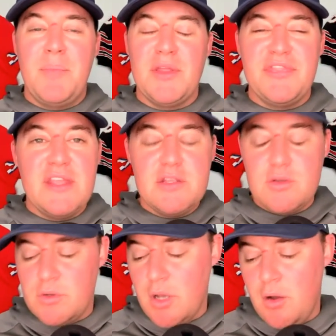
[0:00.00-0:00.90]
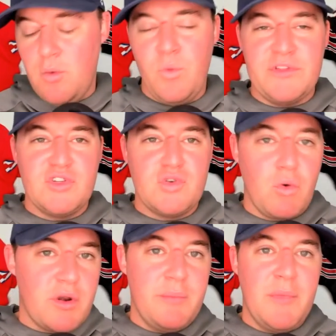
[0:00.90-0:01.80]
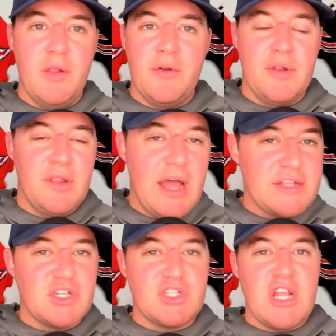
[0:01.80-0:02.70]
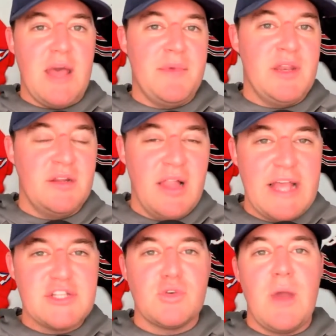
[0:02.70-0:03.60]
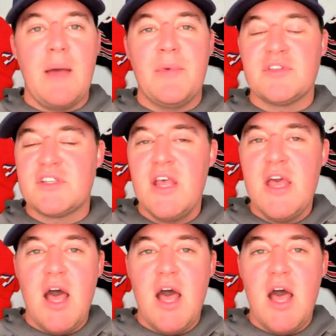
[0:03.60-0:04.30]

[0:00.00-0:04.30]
But then you go with Jordan Miller and Elijah Chapman and Elijah Roberts